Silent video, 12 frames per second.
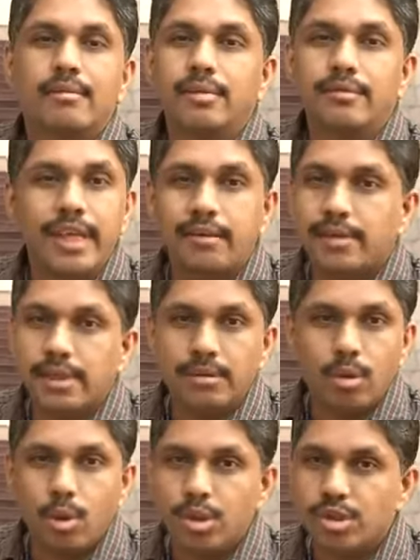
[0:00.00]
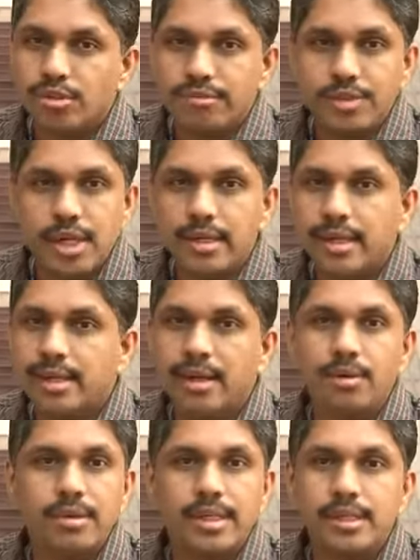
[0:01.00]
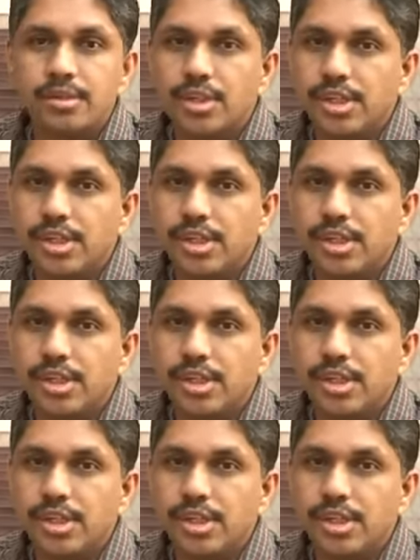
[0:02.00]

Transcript: We have a host of chartered accountants,